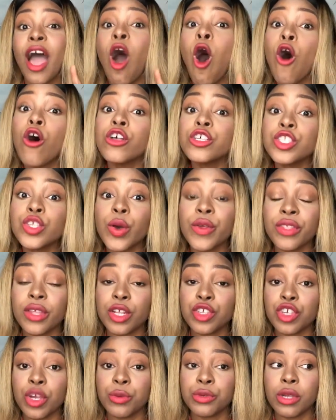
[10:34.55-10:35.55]
Also in the
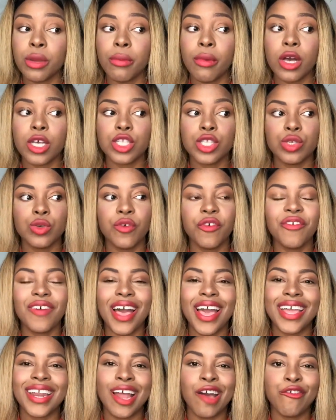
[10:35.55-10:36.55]
description box, you'll
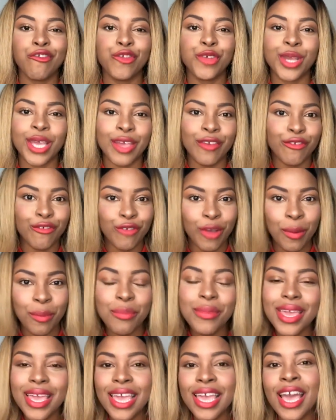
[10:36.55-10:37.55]
find a free gift
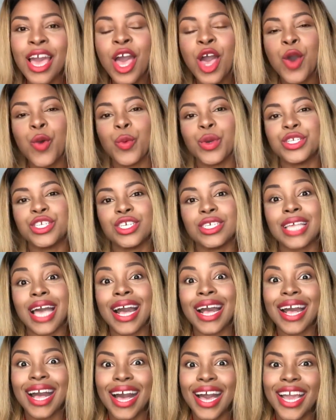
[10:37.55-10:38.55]
from me, which is
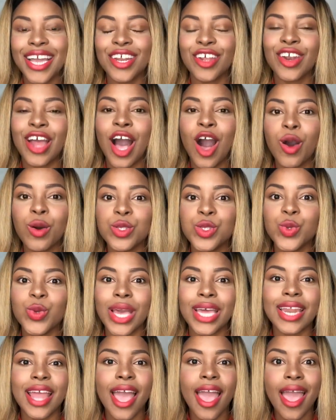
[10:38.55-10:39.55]
a guide on how to
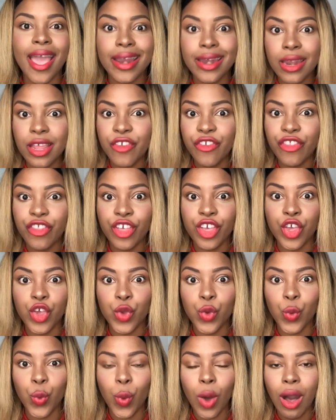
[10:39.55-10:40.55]
get anything
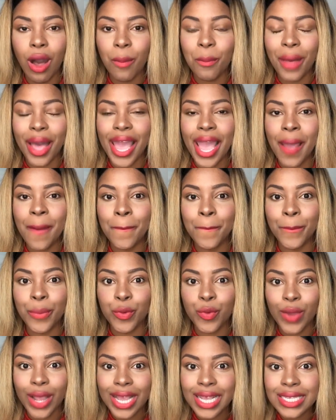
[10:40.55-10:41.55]
you want by
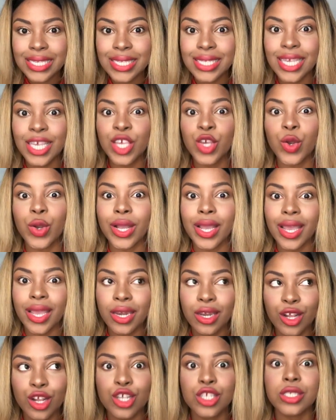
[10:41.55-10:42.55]
embracing your
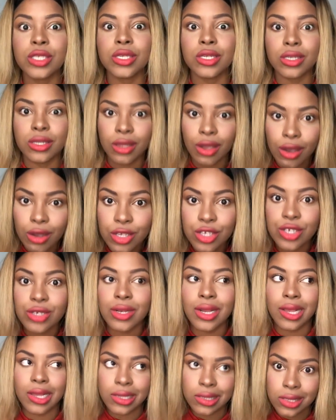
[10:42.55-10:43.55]
inner
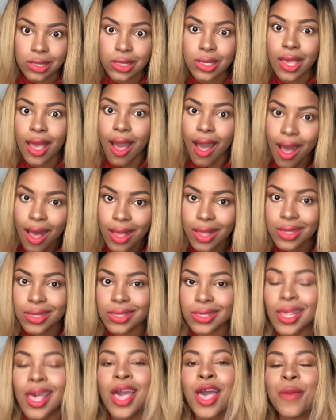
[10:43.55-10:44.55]
seductress.
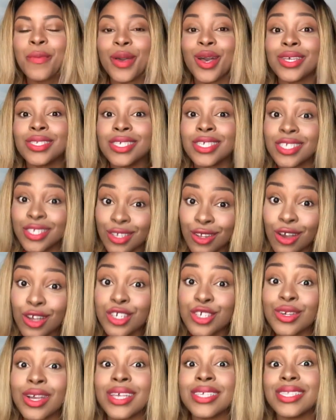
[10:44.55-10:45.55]
Yes, because the
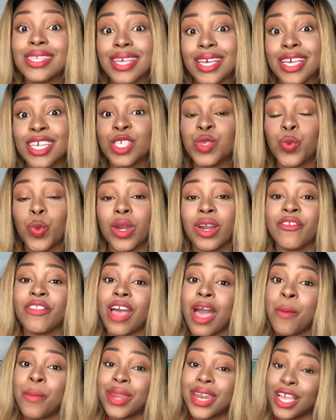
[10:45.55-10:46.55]
seductress is one of
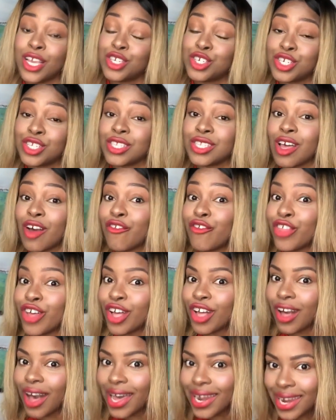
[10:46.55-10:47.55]
the emanations of the
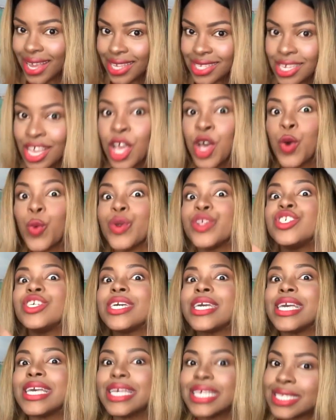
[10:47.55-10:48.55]
goddess, which
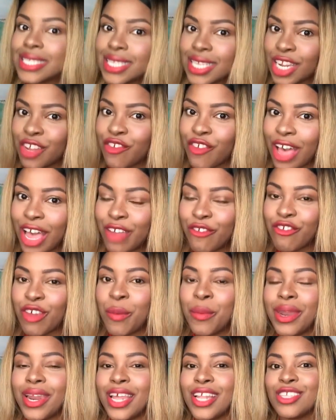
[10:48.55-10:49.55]
is the divine
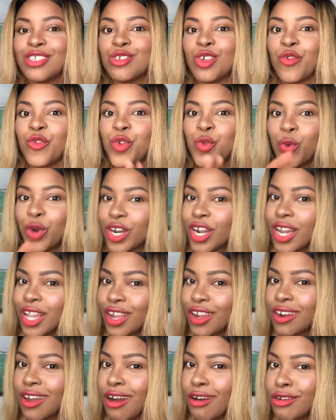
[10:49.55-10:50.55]
feminine. So if you want to
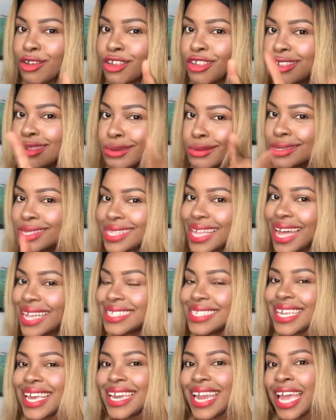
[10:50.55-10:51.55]
learn how to use
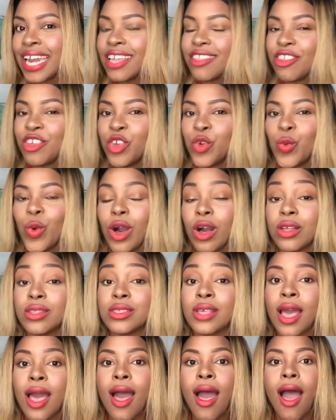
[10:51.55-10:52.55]
that to get anything you
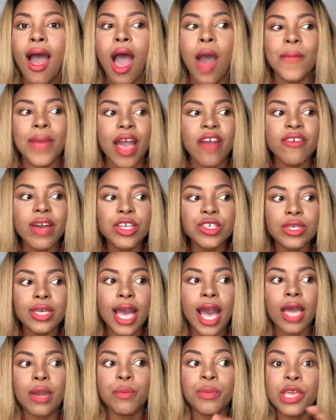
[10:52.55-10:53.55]
want, I've actually
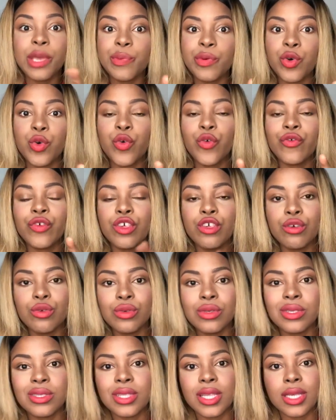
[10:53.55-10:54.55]
had people who've
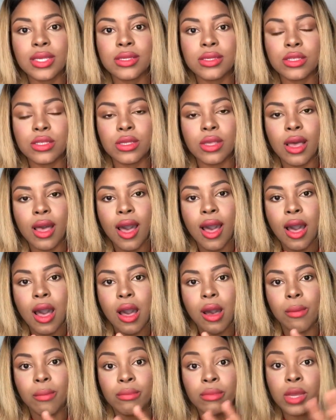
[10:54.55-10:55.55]
used this
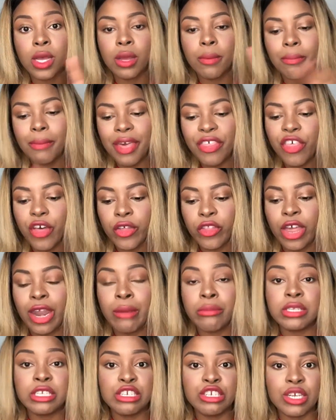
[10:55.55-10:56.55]
method that
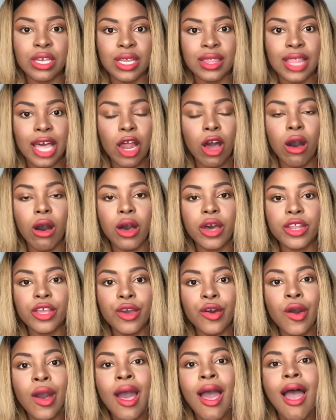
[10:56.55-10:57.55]
I'm teaching in that
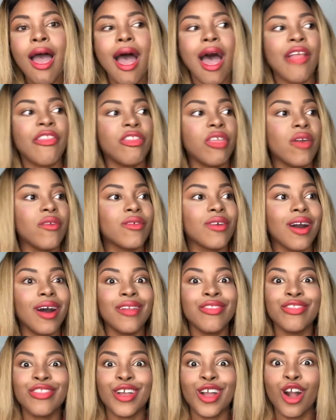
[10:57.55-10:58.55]
audio, and they've
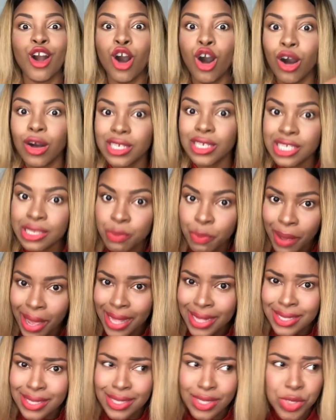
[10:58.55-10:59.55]
gotten their
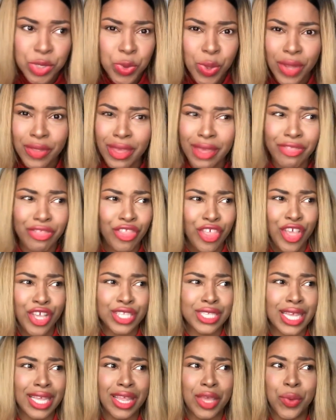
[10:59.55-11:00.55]
husbands to do
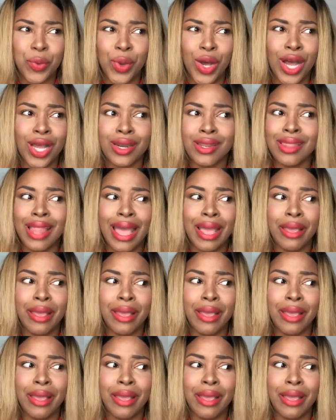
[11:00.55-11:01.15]
things that they want,